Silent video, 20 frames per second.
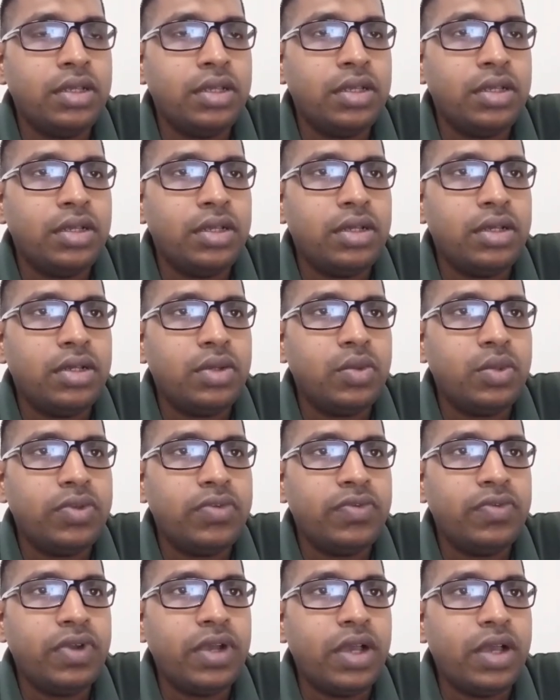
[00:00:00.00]
we
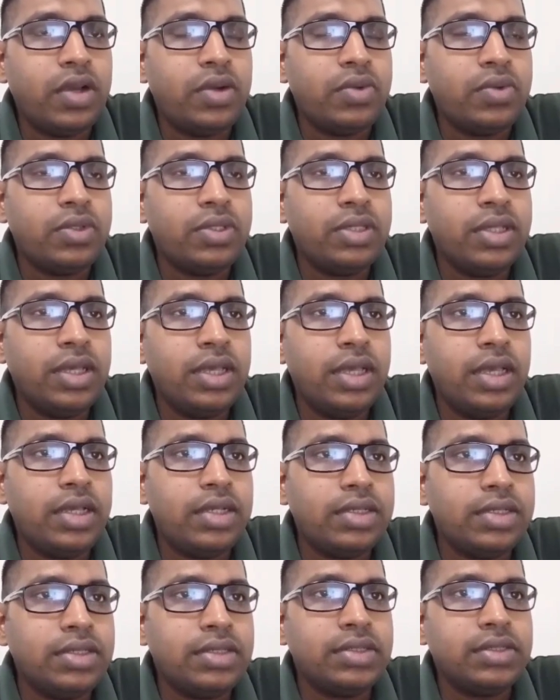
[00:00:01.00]
found that
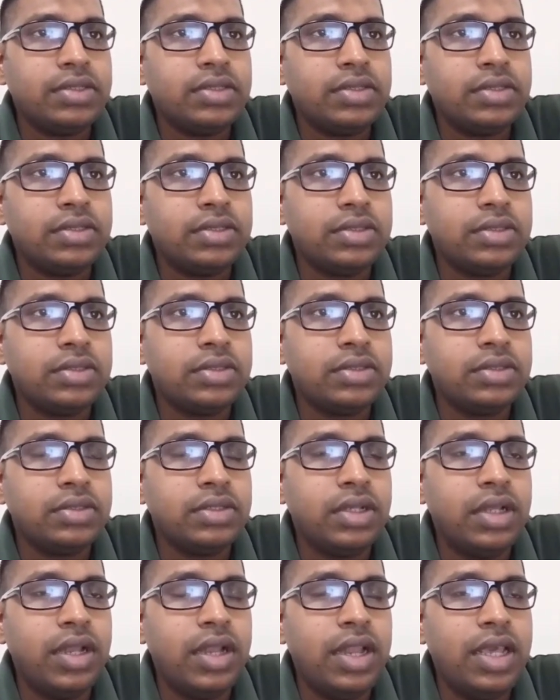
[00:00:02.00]

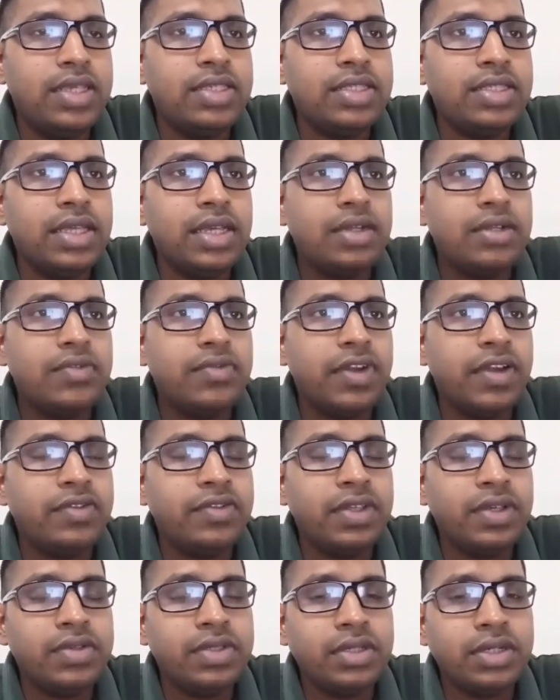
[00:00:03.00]
less than
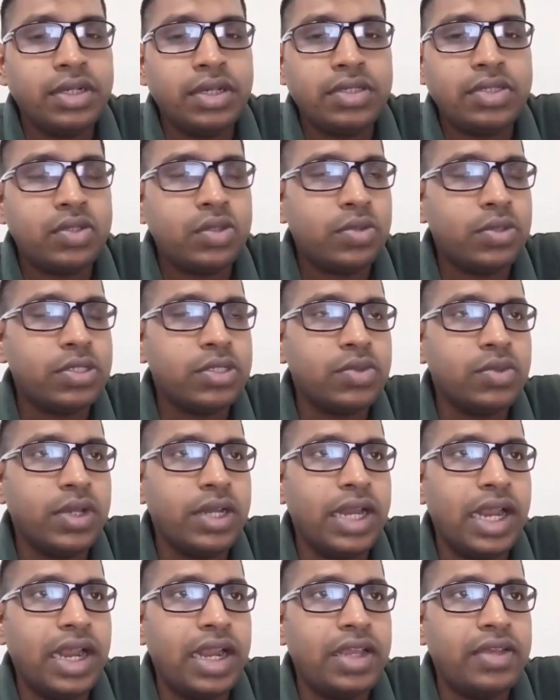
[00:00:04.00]
5,000 customers were
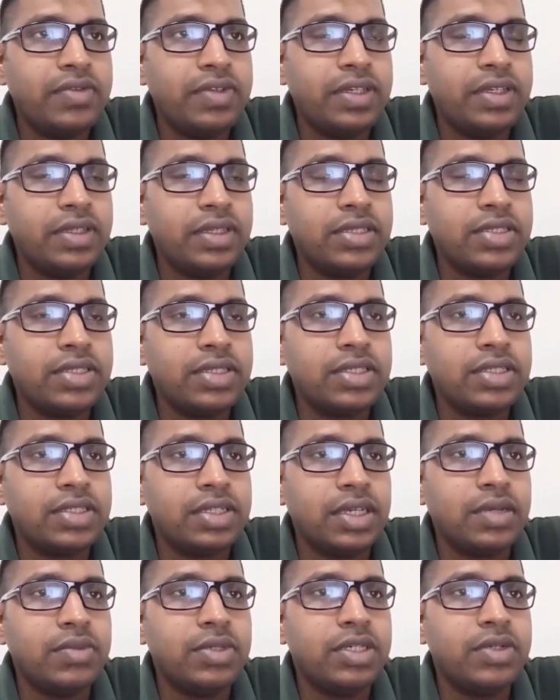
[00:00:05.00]
arriving in the
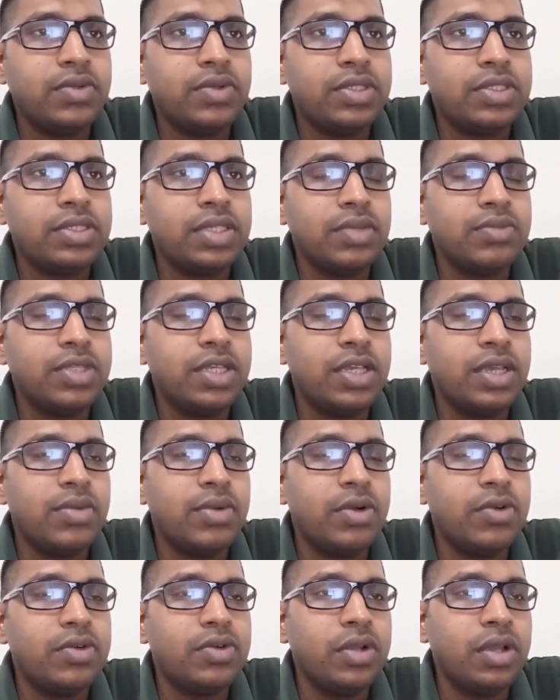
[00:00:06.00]
system. It was something
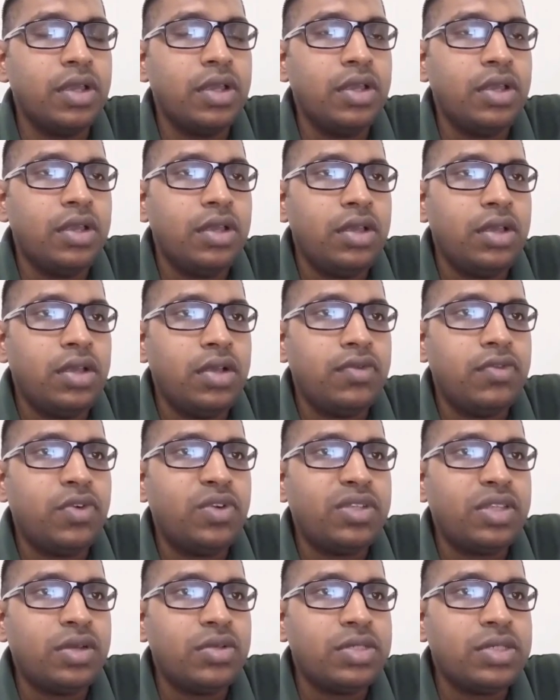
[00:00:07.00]
about
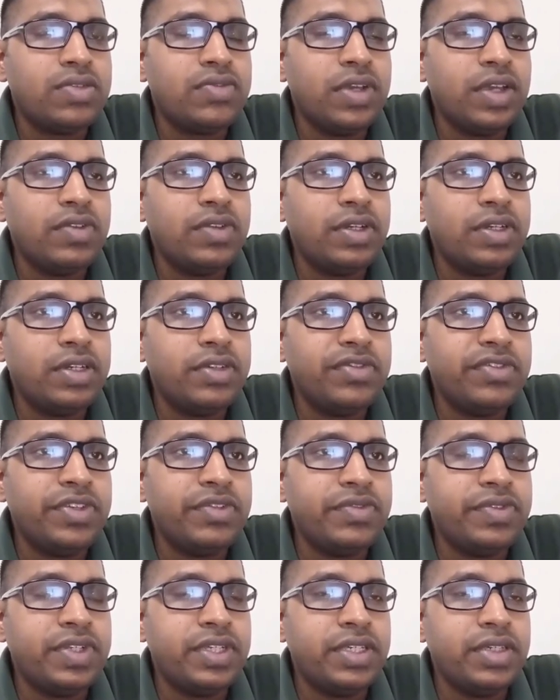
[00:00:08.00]

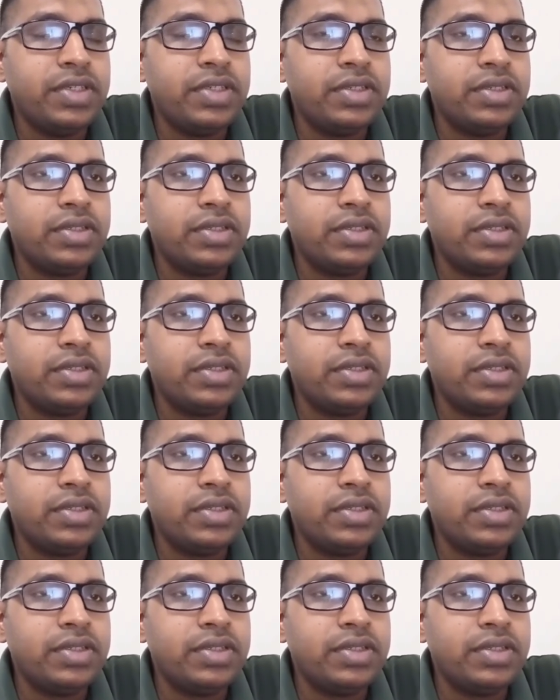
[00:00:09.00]
4,550.